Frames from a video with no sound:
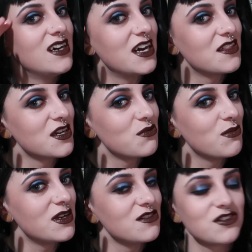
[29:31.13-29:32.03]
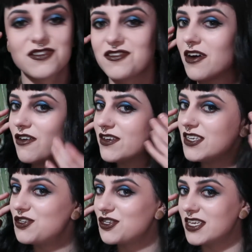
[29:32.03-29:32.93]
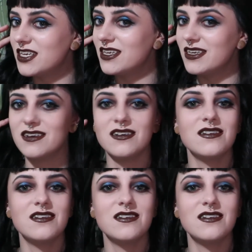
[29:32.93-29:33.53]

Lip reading: I think we managed to salvage the